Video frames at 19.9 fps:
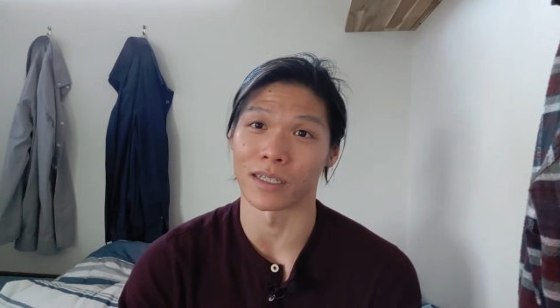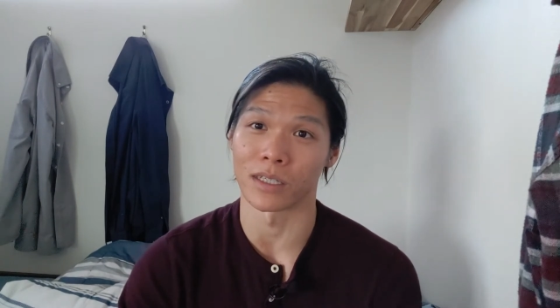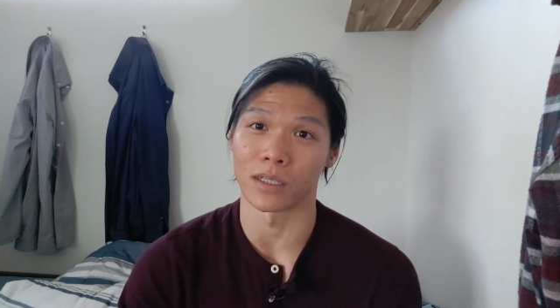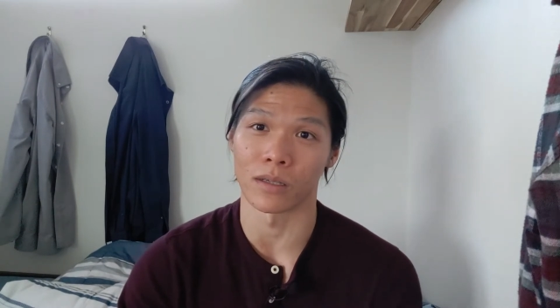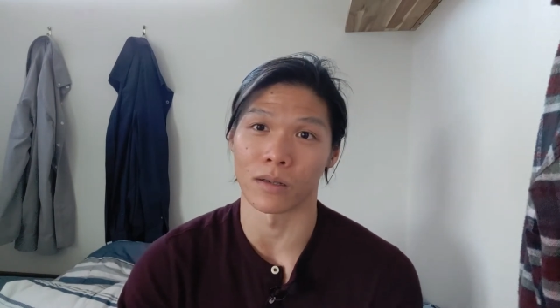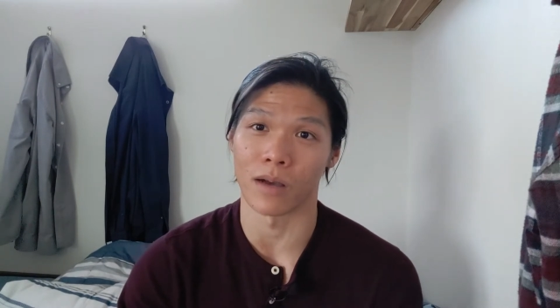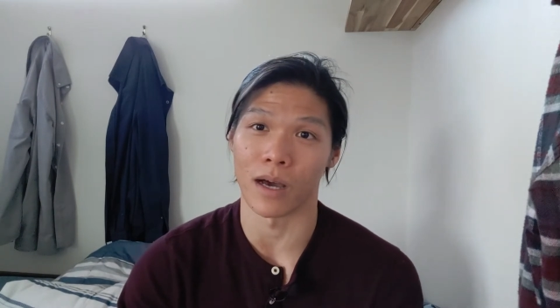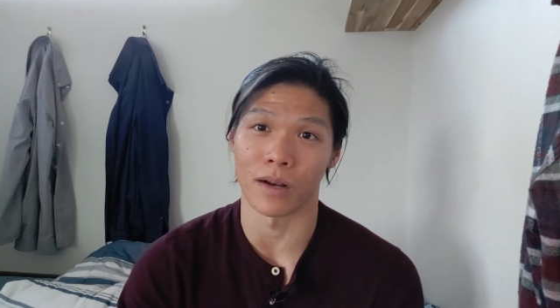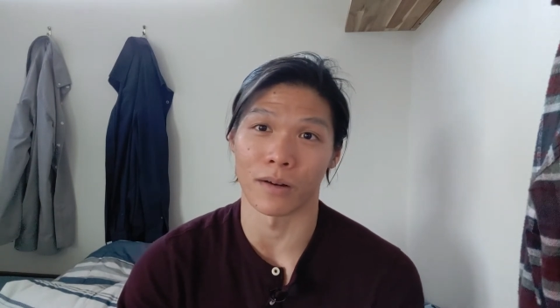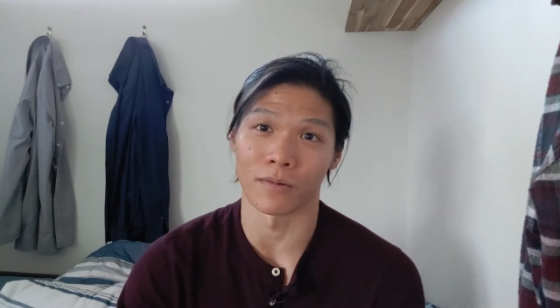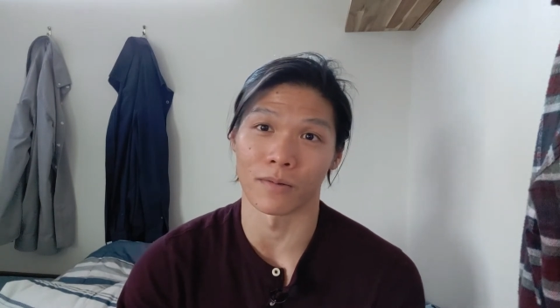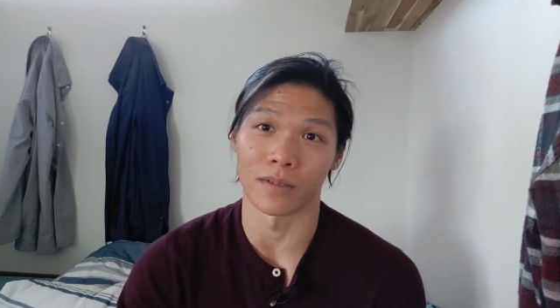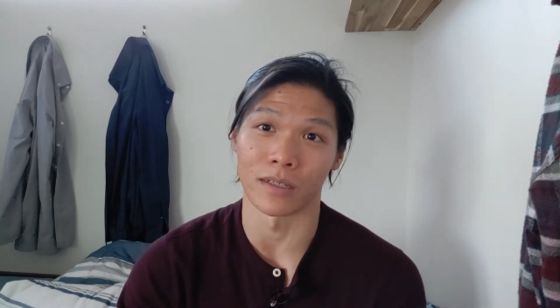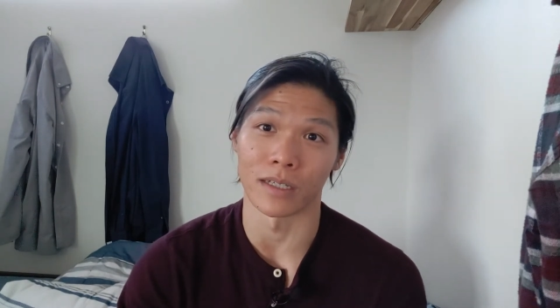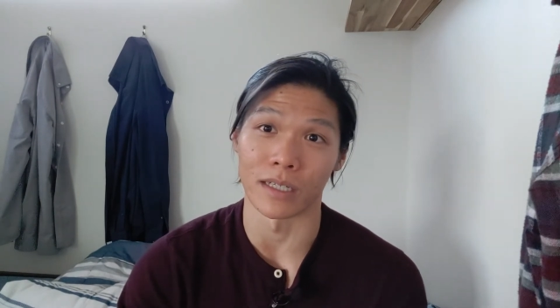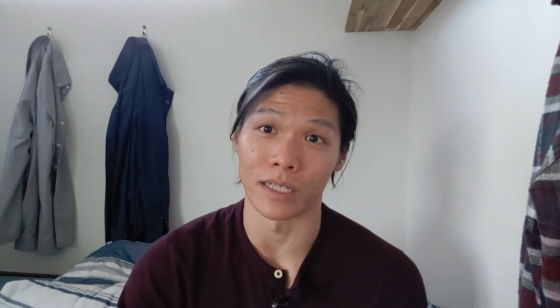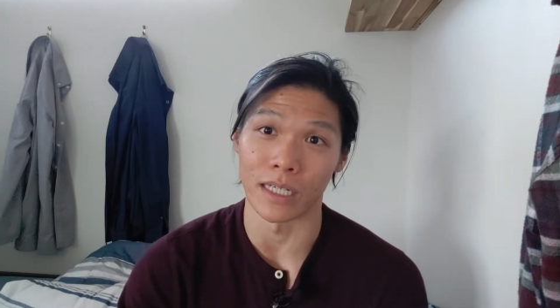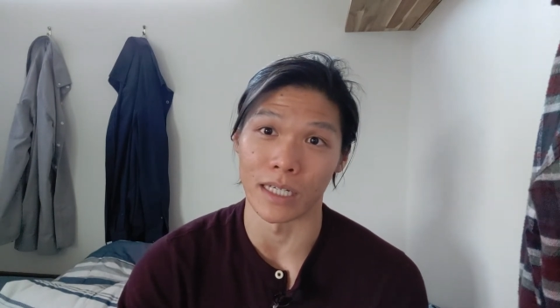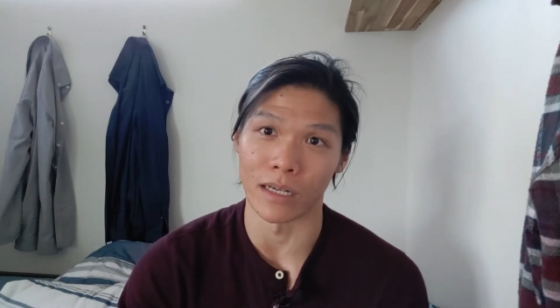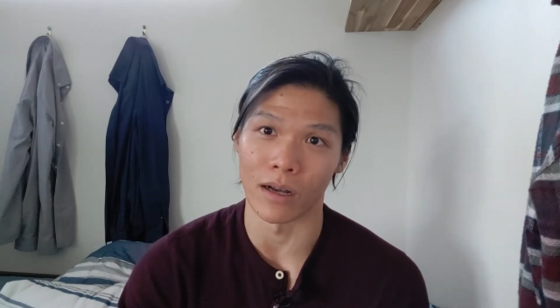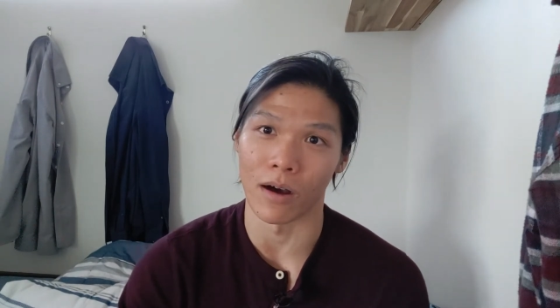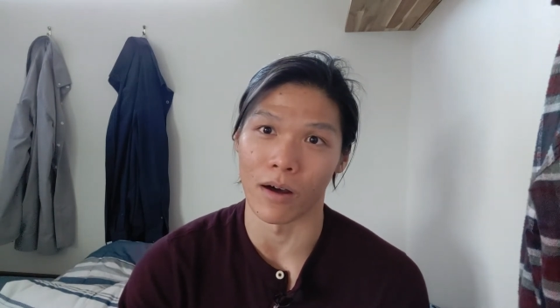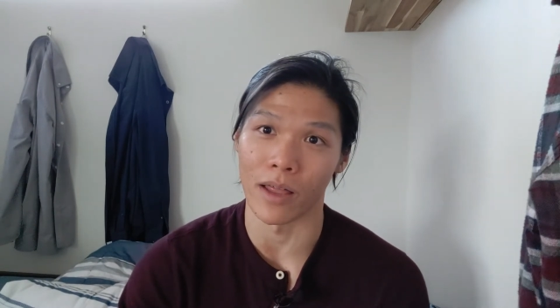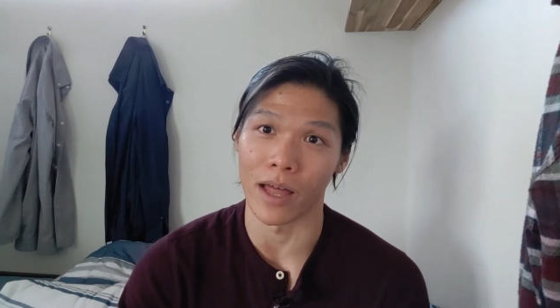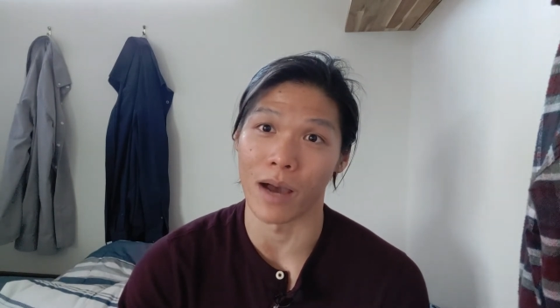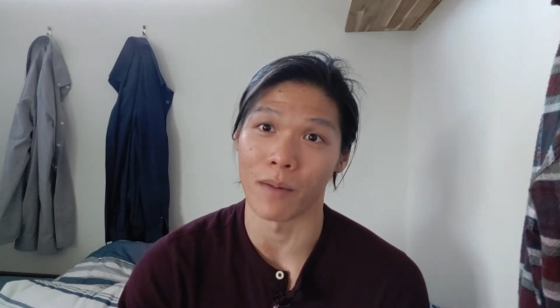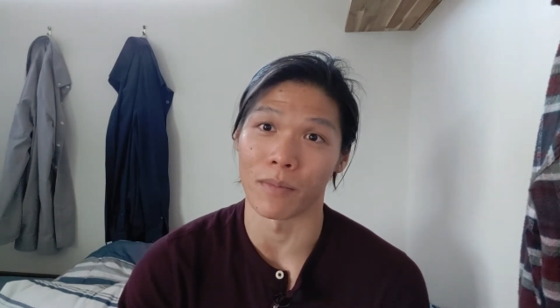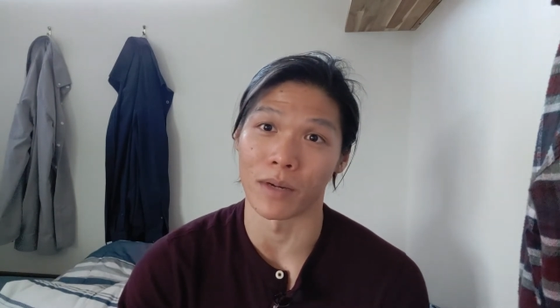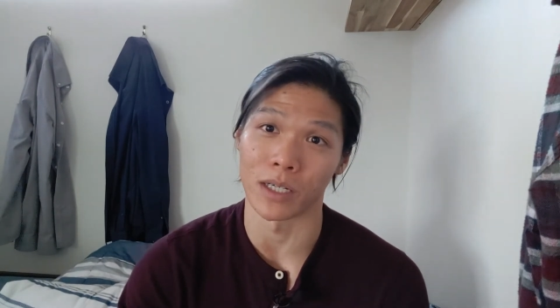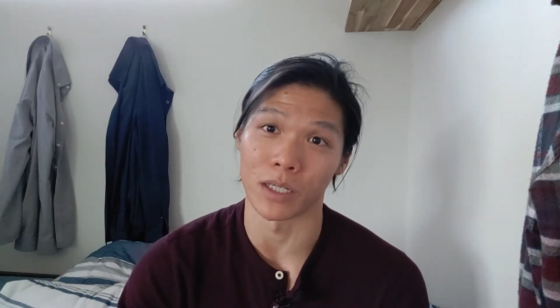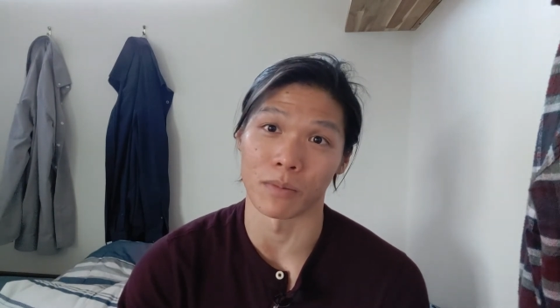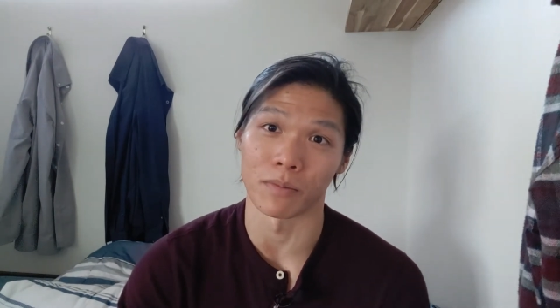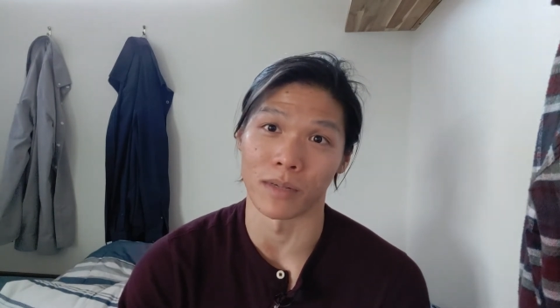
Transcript: so I don't really need all that much